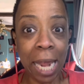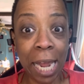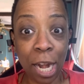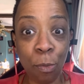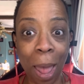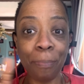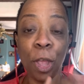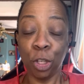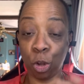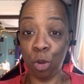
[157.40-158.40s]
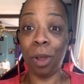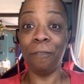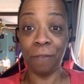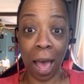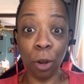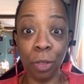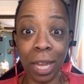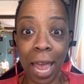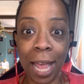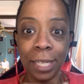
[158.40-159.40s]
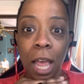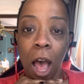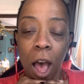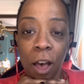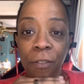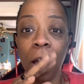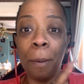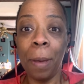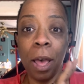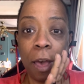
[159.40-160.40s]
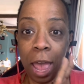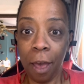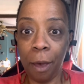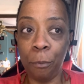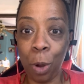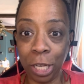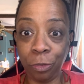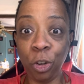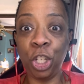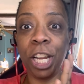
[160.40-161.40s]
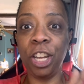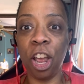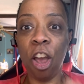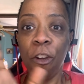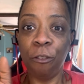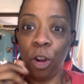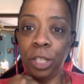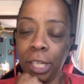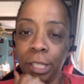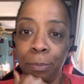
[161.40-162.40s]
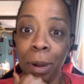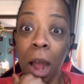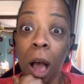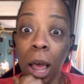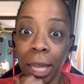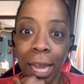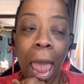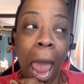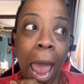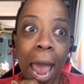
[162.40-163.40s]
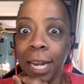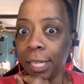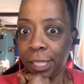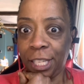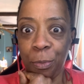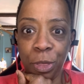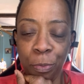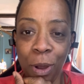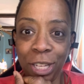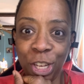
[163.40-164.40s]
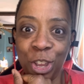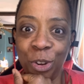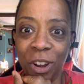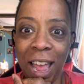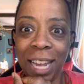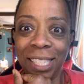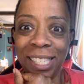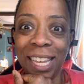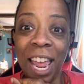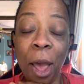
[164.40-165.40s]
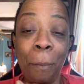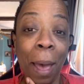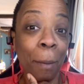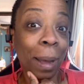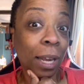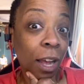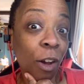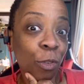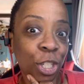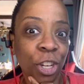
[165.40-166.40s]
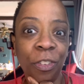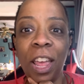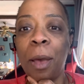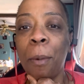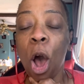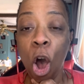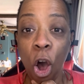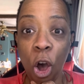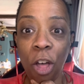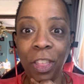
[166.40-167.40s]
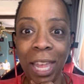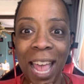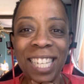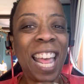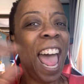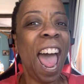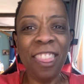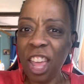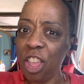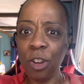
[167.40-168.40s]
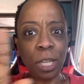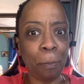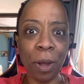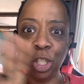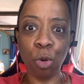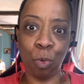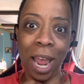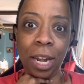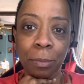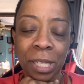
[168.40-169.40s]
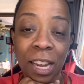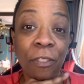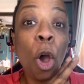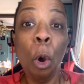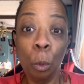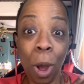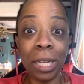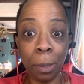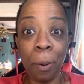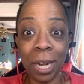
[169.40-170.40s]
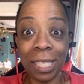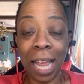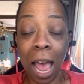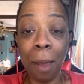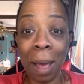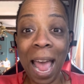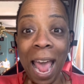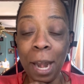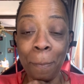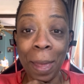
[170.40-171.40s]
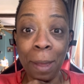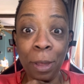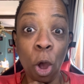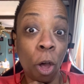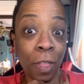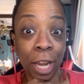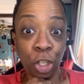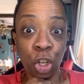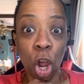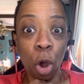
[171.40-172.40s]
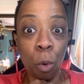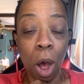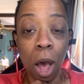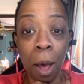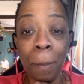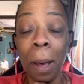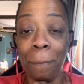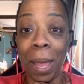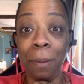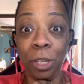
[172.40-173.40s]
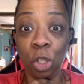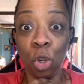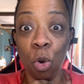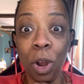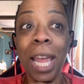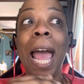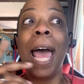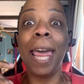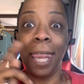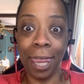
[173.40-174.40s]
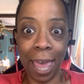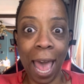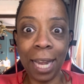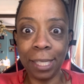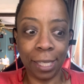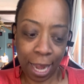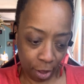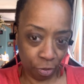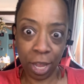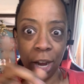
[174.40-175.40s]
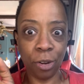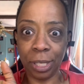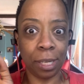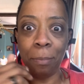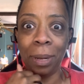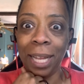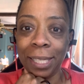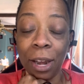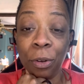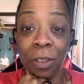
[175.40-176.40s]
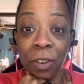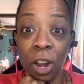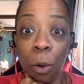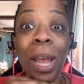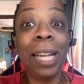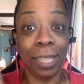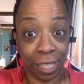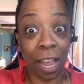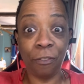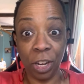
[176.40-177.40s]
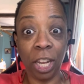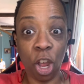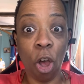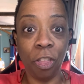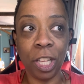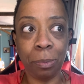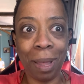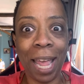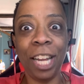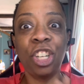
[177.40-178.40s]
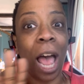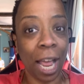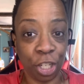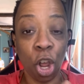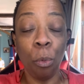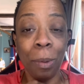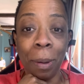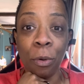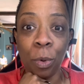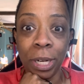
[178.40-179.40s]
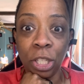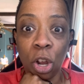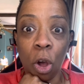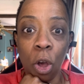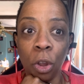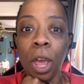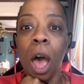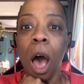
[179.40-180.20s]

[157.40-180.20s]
Anyway, so you can follow the case of um, West Virginia versus McCauley, and see what the prosecutor had to say about my coverage of him on the case. And then there's a bunch of random stuff. Once upon a time, I had a baby on that show, um, A Baby Story. That's down there someplace. I don't even know. It's definitely on this page. I don't remember what it's called.